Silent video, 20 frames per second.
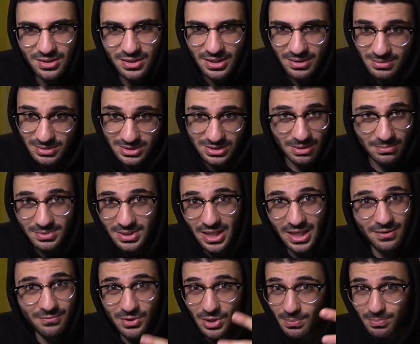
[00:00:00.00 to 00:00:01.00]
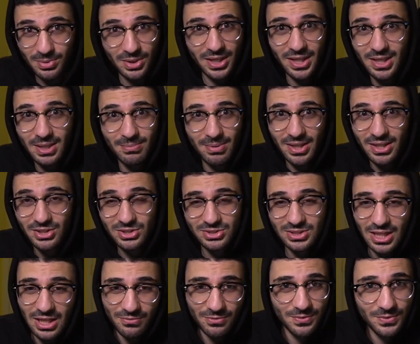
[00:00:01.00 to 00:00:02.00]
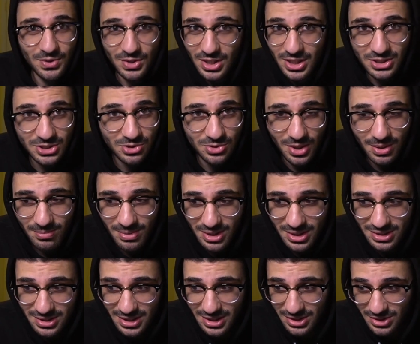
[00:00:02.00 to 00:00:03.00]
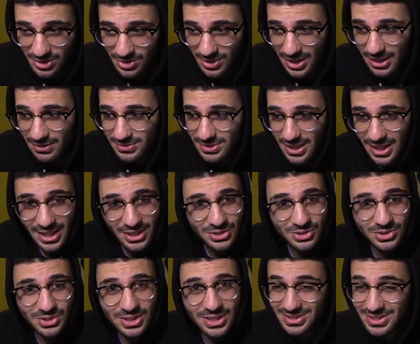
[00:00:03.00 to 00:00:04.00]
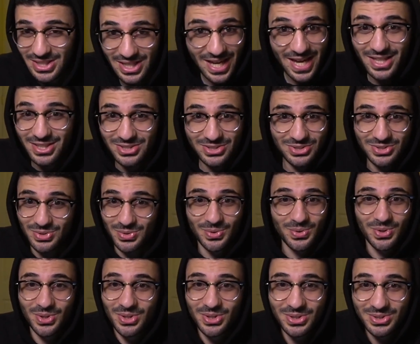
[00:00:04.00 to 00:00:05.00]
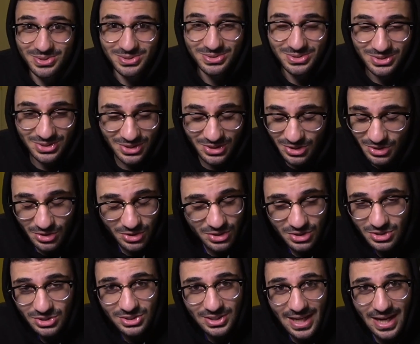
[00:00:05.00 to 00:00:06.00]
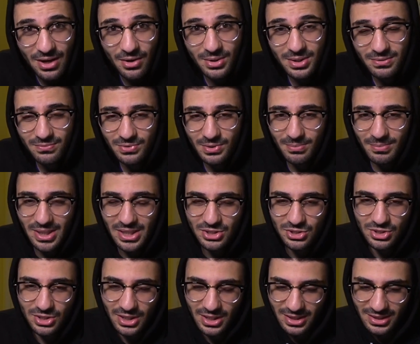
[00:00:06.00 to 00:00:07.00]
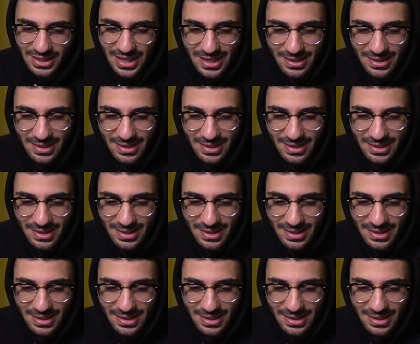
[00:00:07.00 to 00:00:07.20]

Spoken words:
And sometimes if you're playing it by yourself, if you're not streaming it, then you have to actually guess, or you're just down information, and that